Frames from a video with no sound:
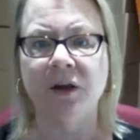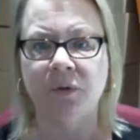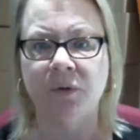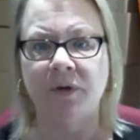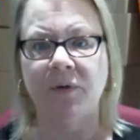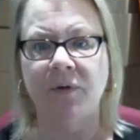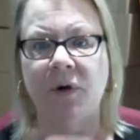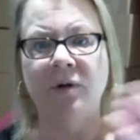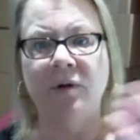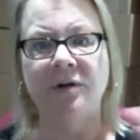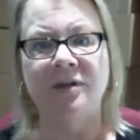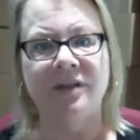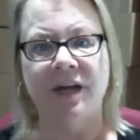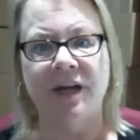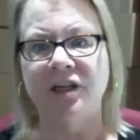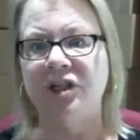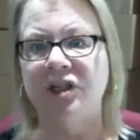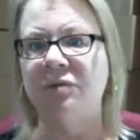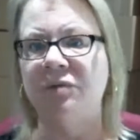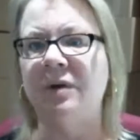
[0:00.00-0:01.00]
We have a whole
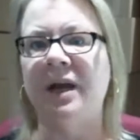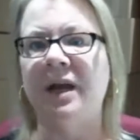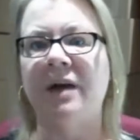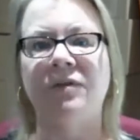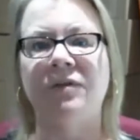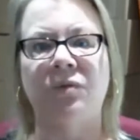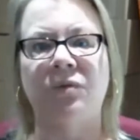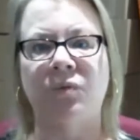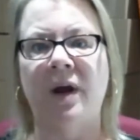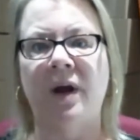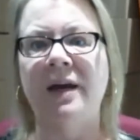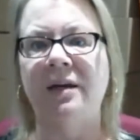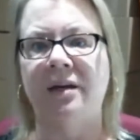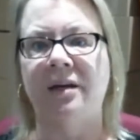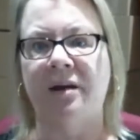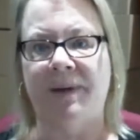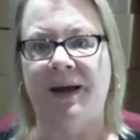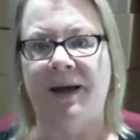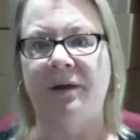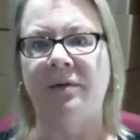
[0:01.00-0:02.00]
section we have to write
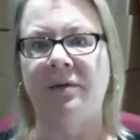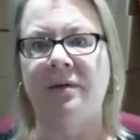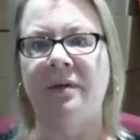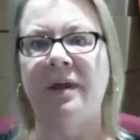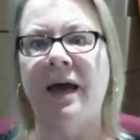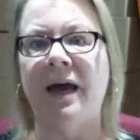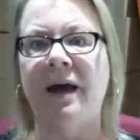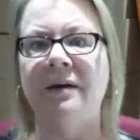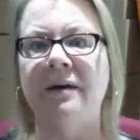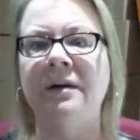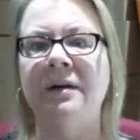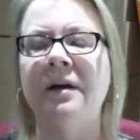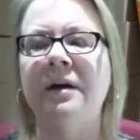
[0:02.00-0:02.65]
about that.